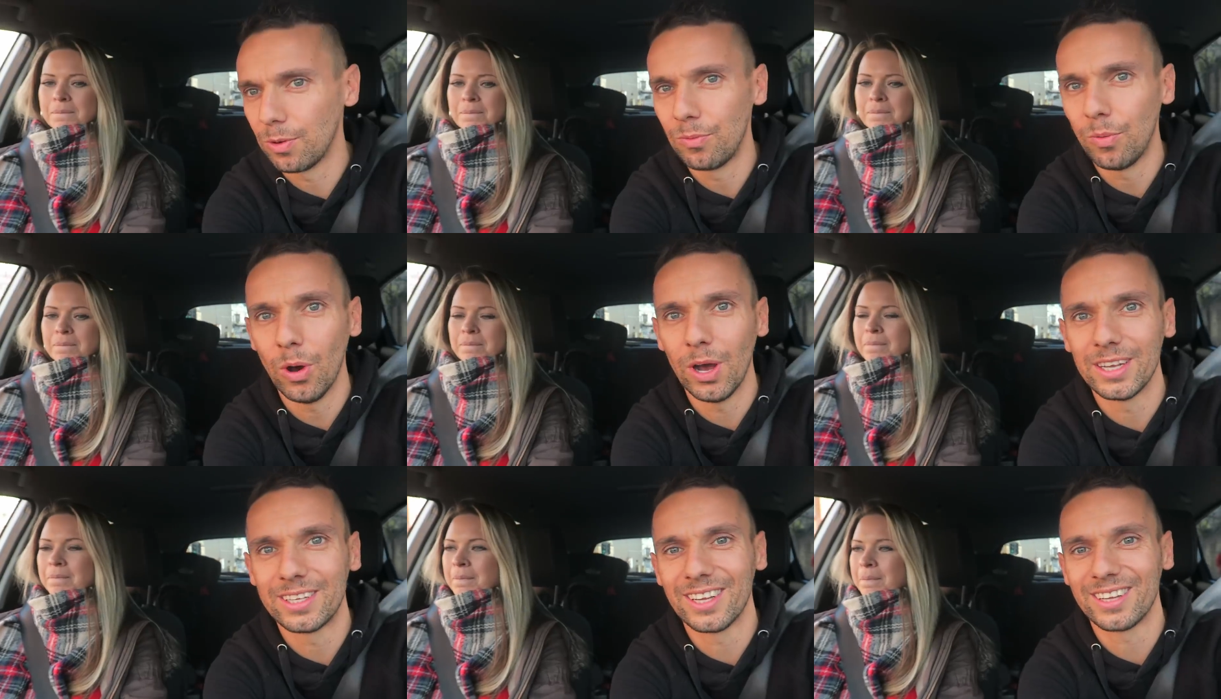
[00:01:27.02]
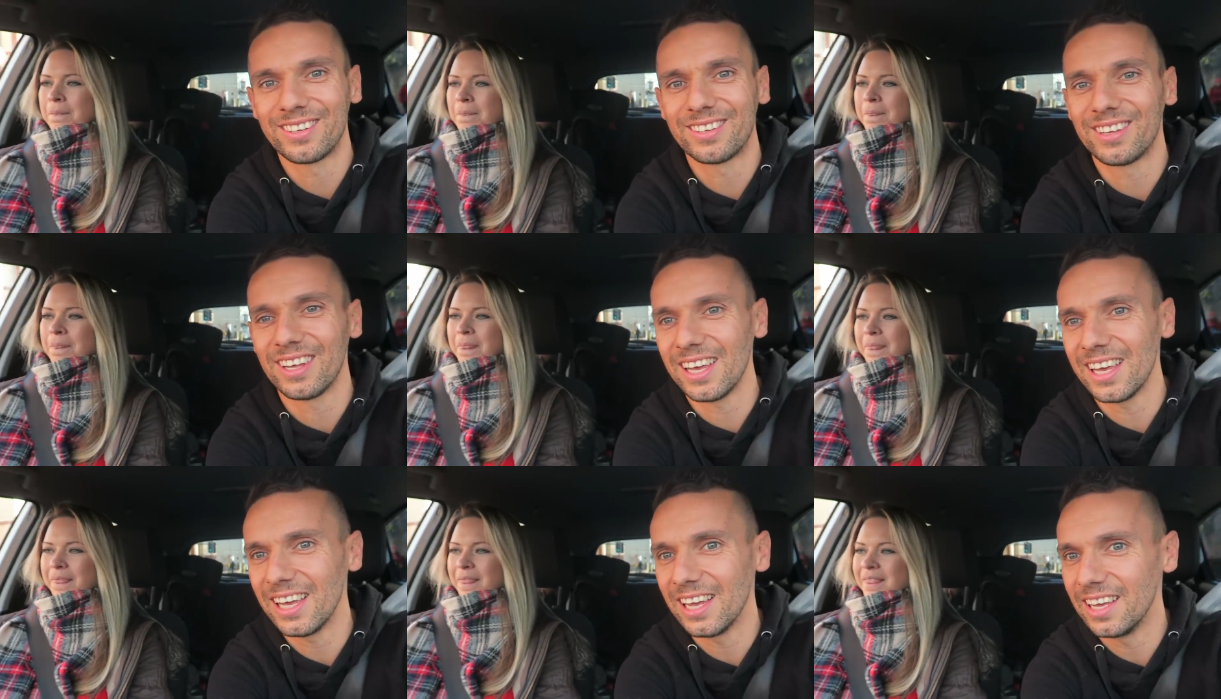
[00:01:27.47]
Speaker 1: We've wanted to
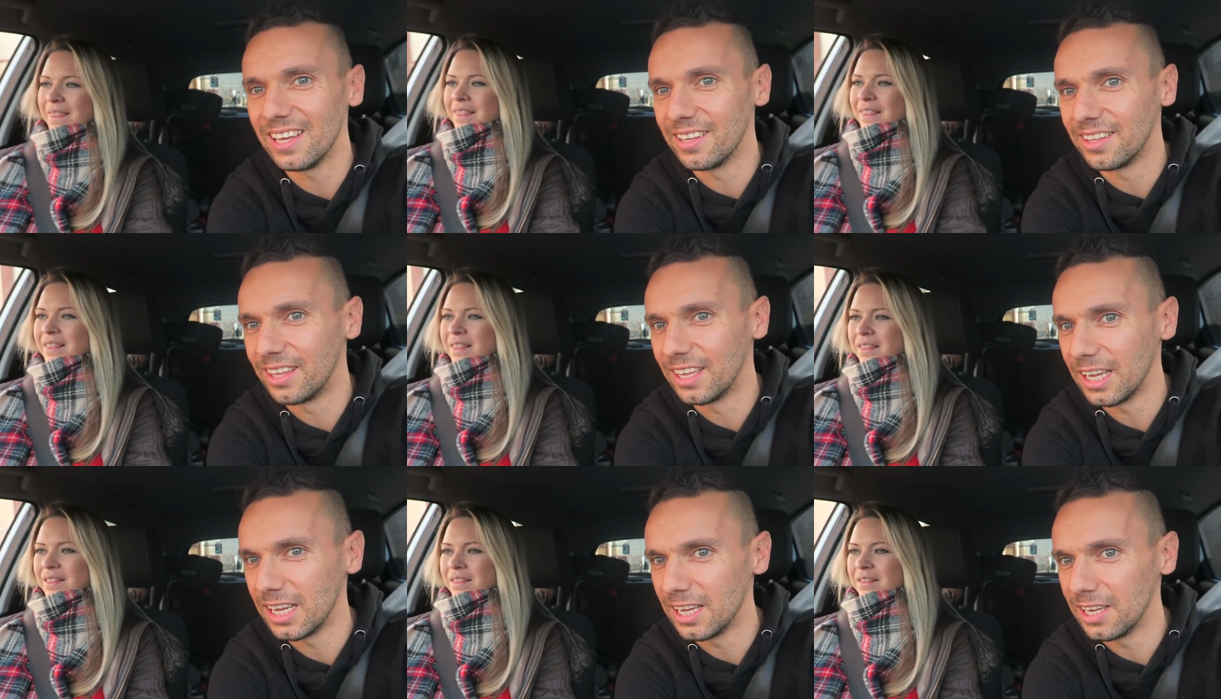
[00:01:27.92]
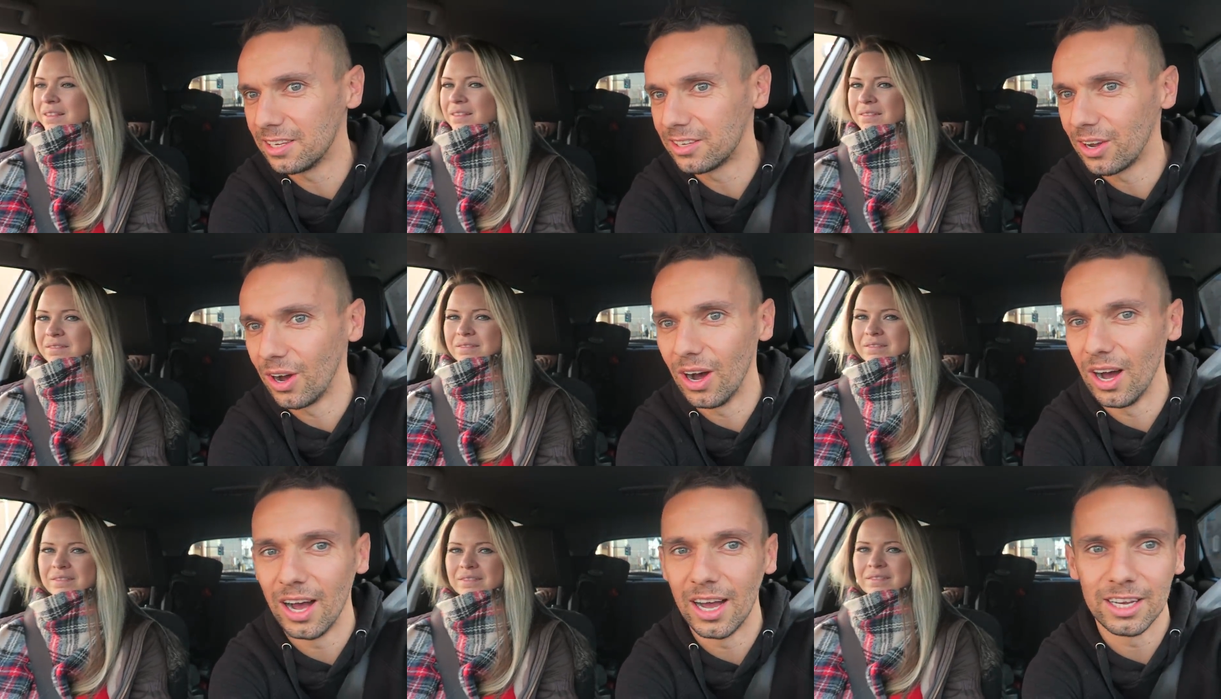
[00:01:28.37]
see these
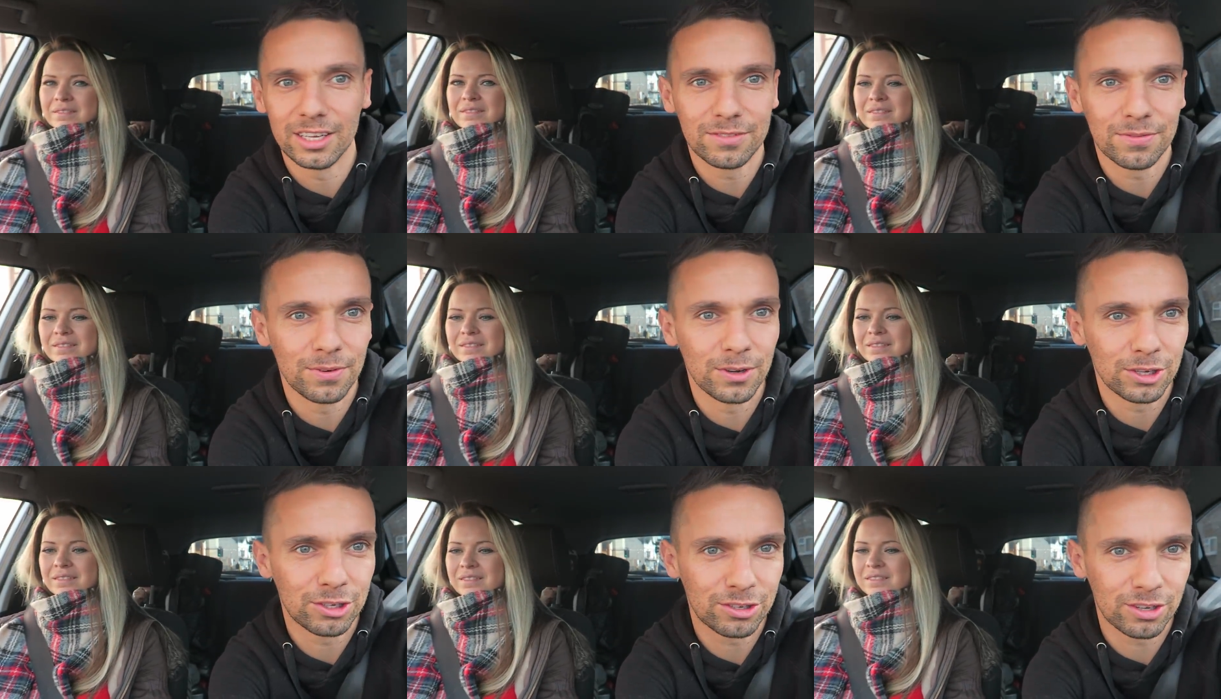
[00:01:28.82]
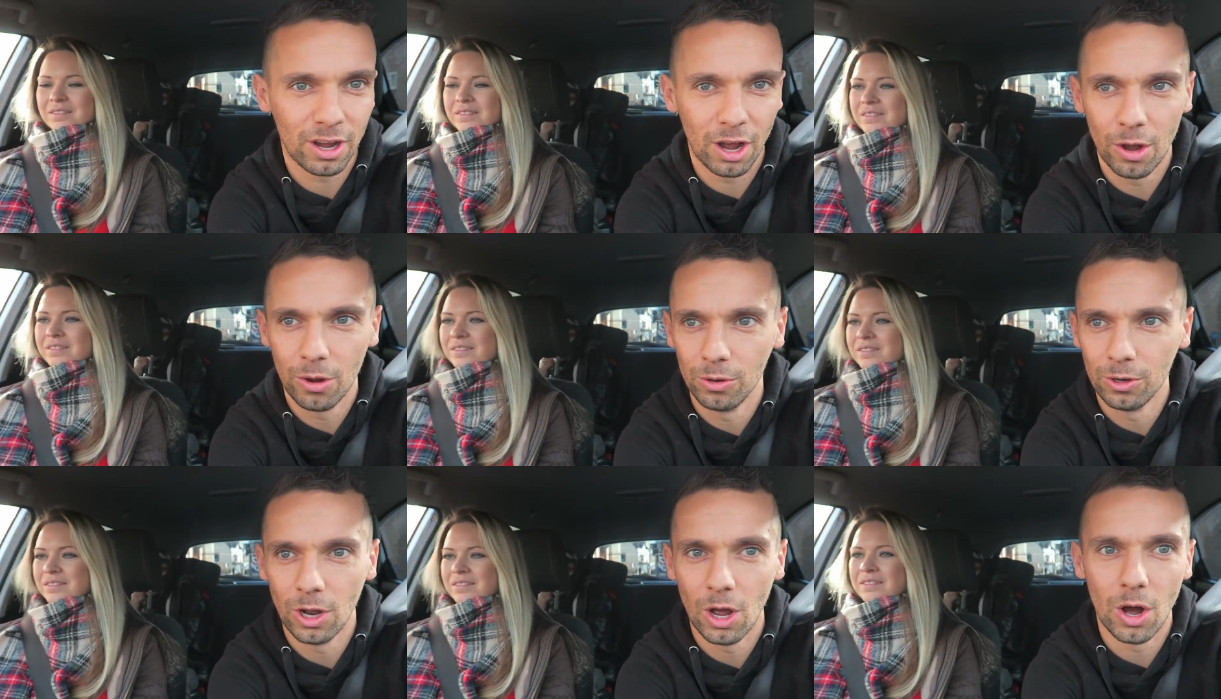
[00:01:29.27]
guys for
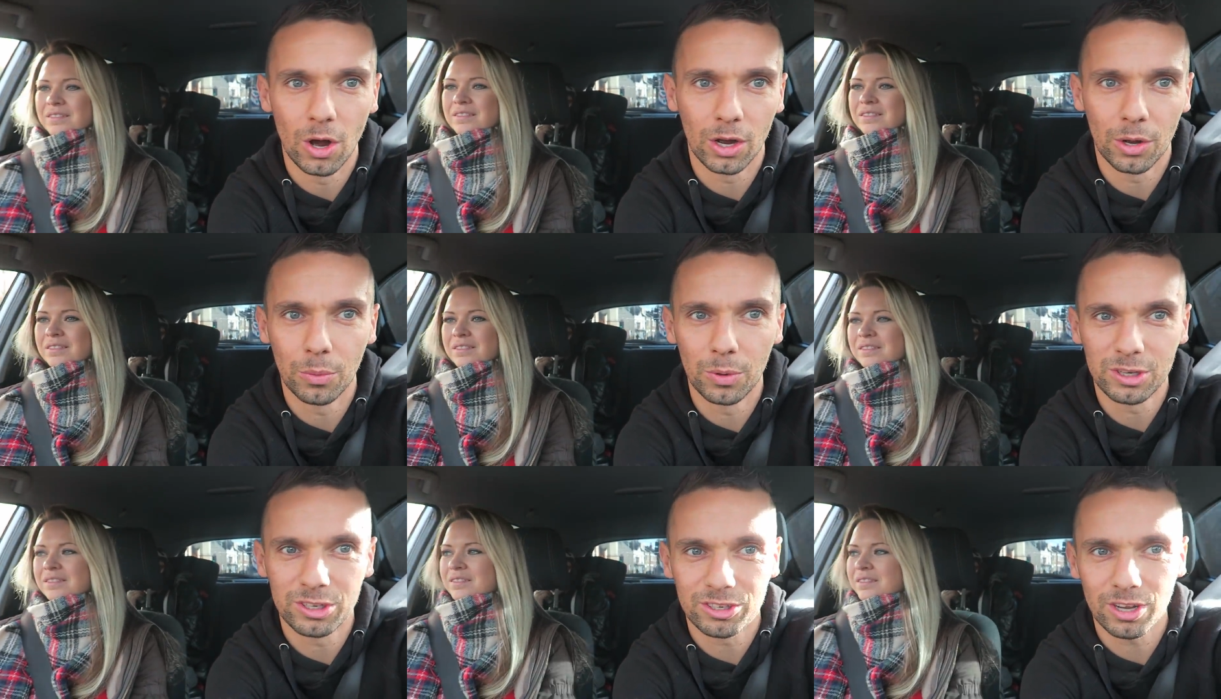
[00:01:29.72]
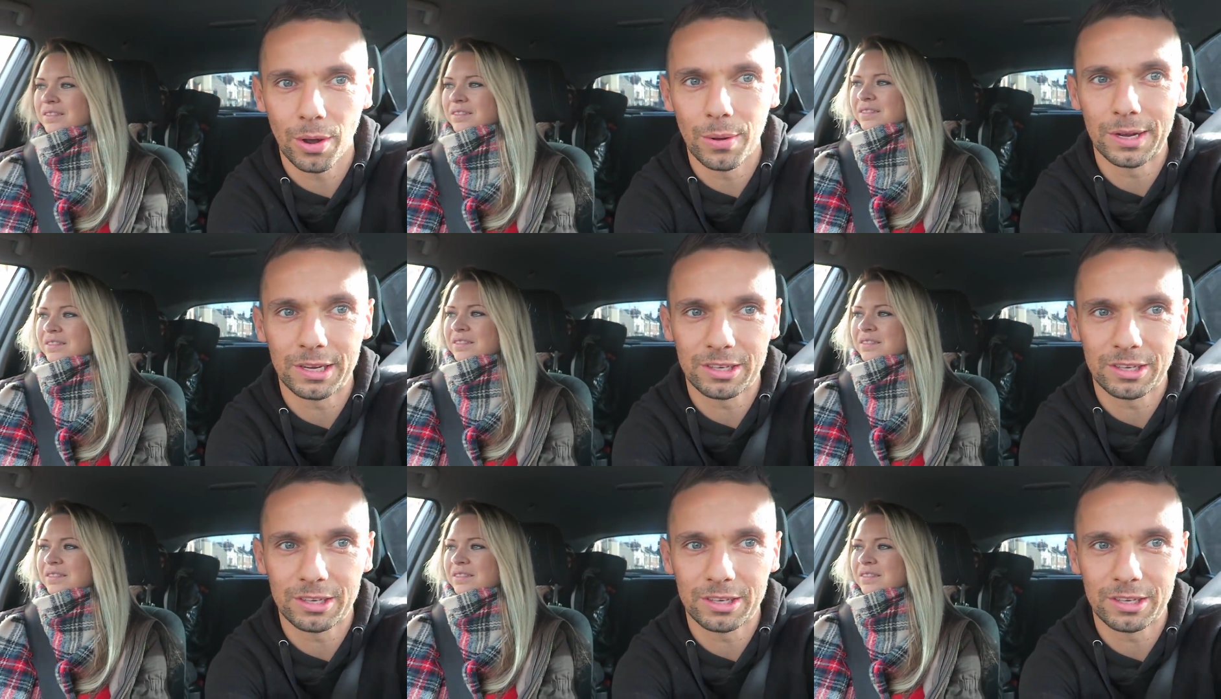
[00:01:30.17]
so long. We're so